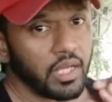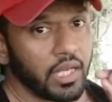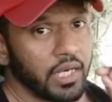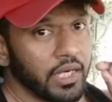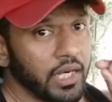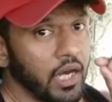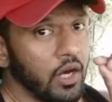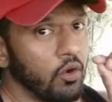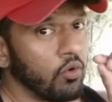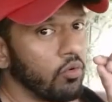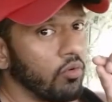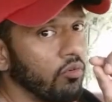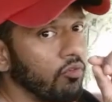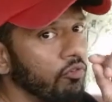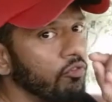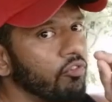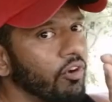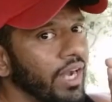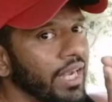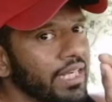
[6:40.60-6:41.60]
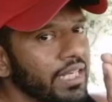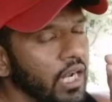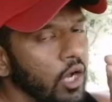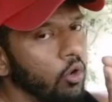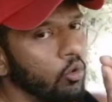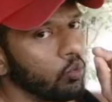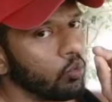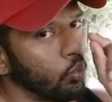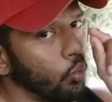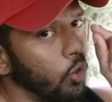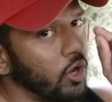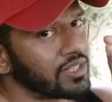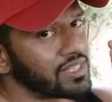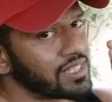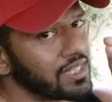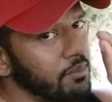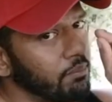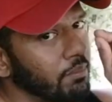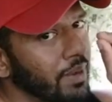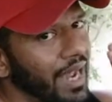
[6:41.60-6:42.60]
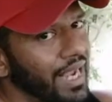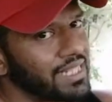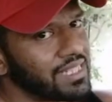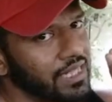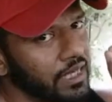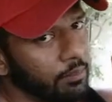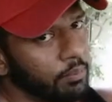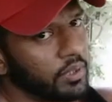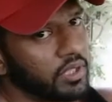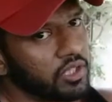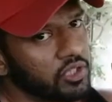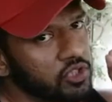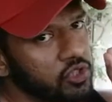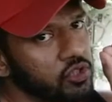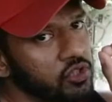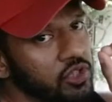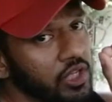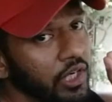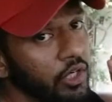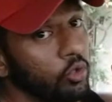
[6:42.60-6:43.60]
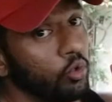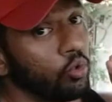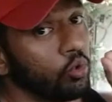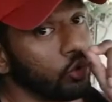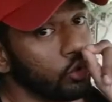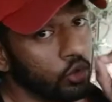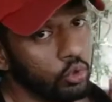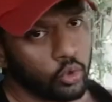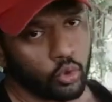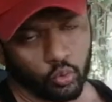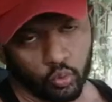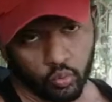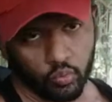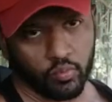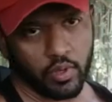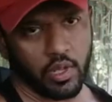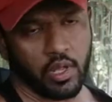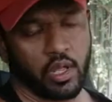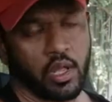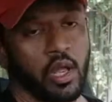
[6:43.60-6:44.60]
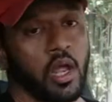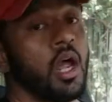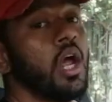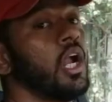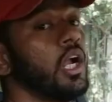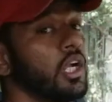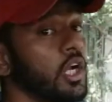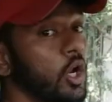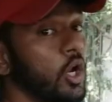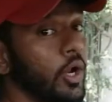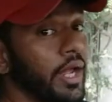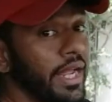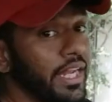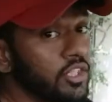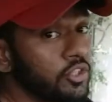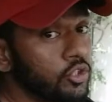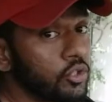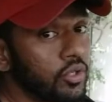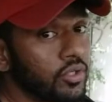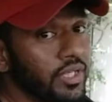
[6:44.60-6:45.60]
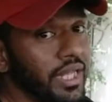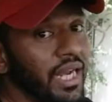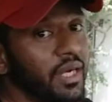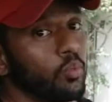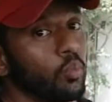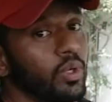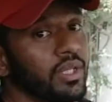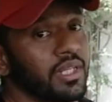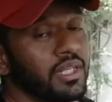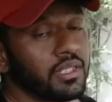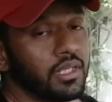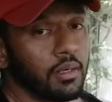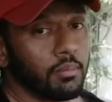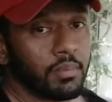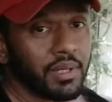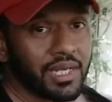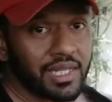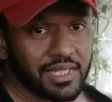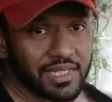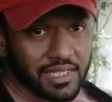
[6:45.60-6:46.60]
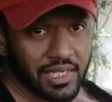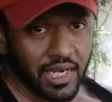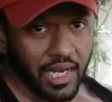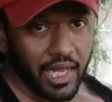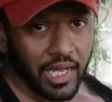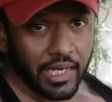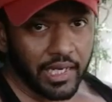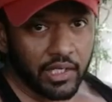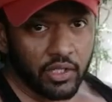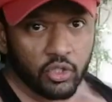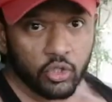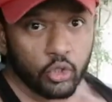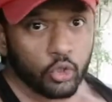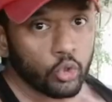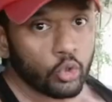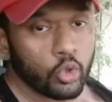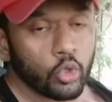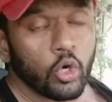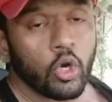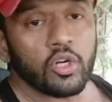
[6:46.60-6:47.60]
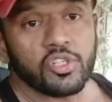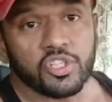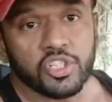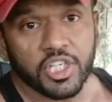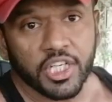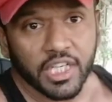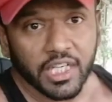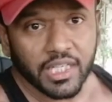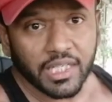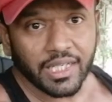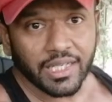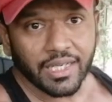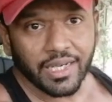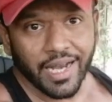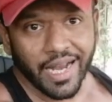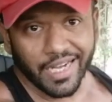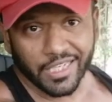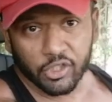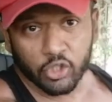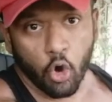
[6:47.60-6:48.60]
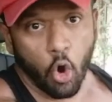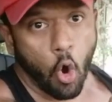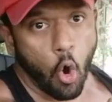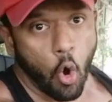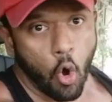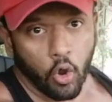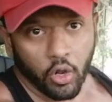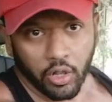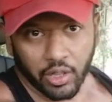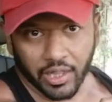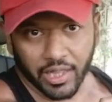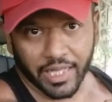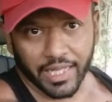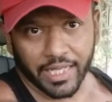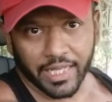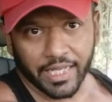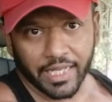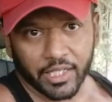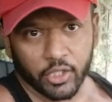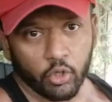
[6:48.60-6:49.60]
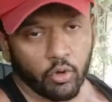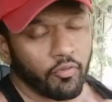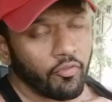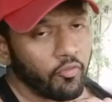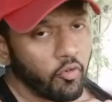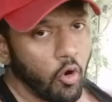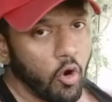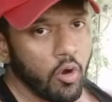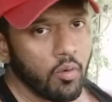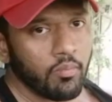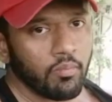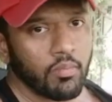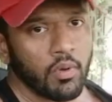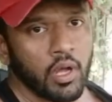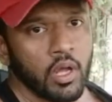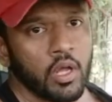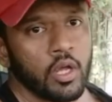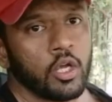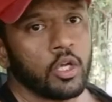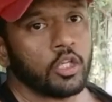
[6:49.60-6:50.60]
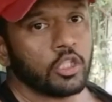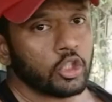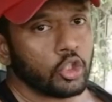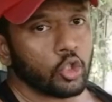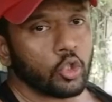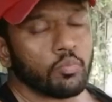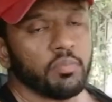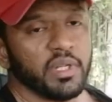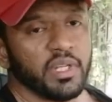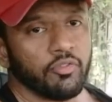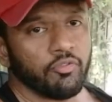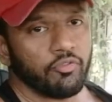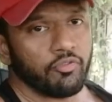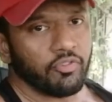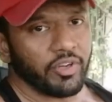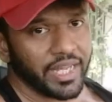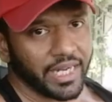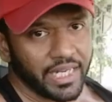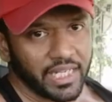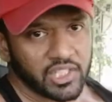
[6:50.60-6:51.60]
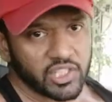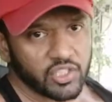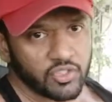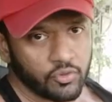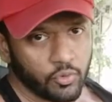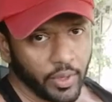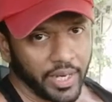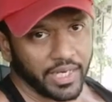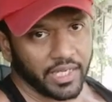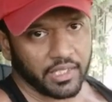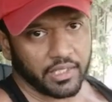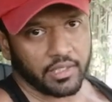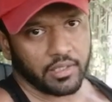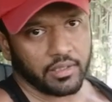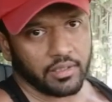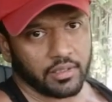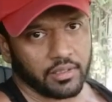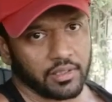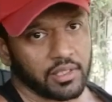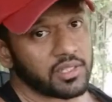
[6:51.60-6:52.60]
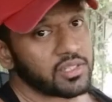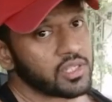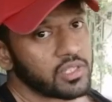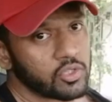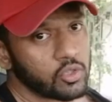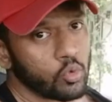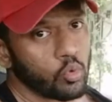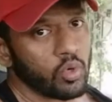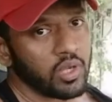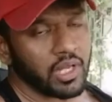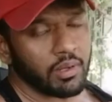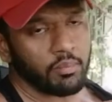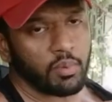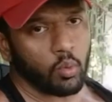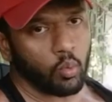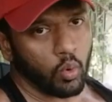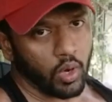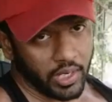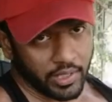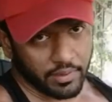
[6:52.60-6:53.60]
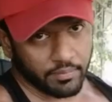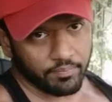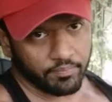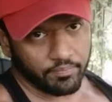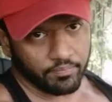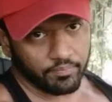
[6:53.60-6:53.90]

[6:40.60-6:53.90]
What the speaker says: now find out what's the max repetitions that you could do. Now ensure that when the dumbbell is light, you do not cheat at all. Your form should be very strict. This is rule number 1.